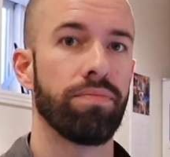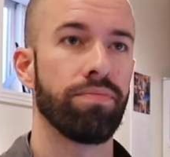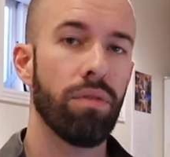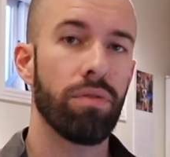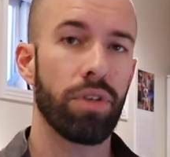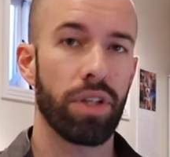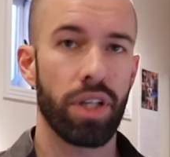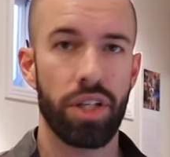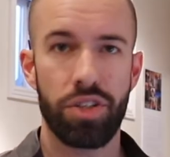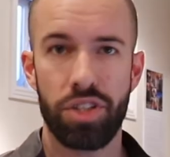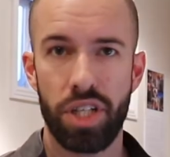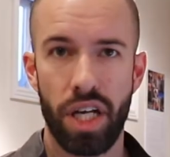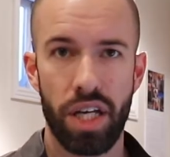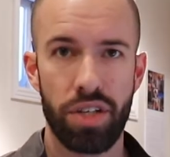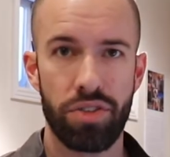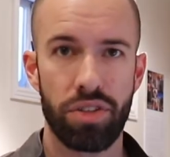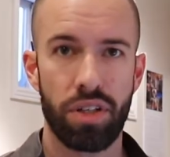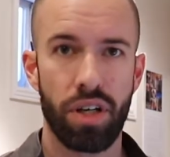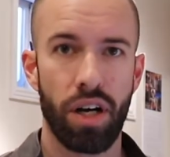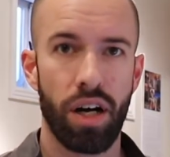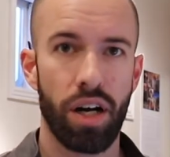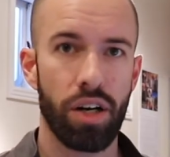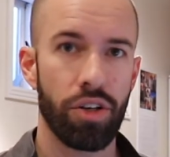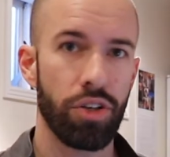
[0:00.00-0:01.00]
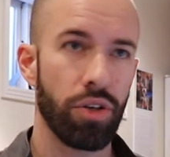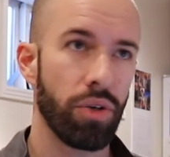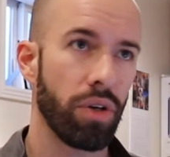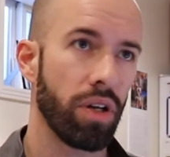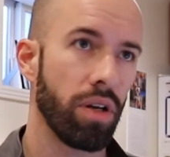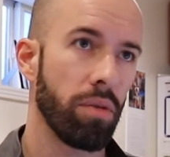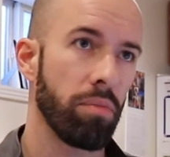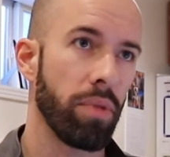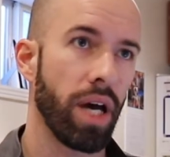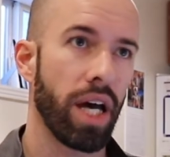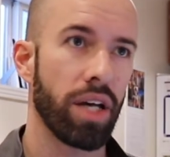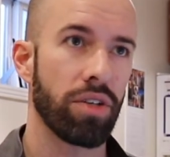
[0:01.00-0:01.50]
For the Chase card, you
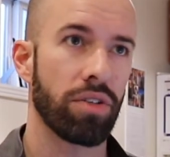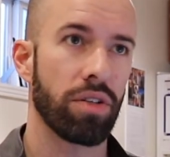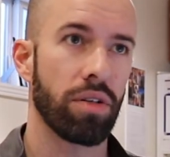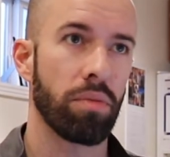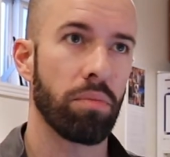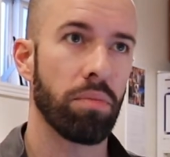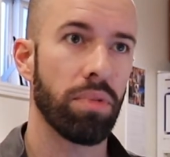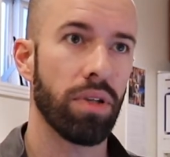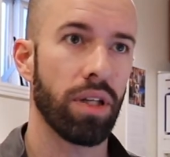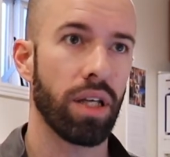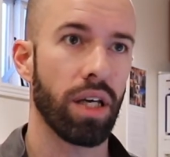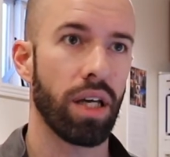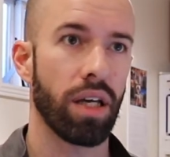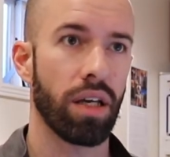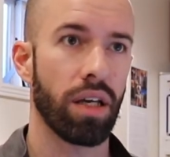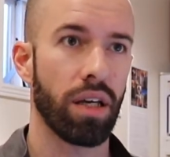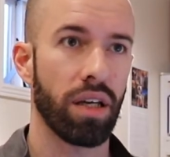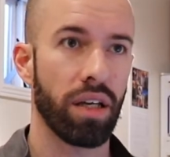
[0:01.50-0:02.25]
can imagine playing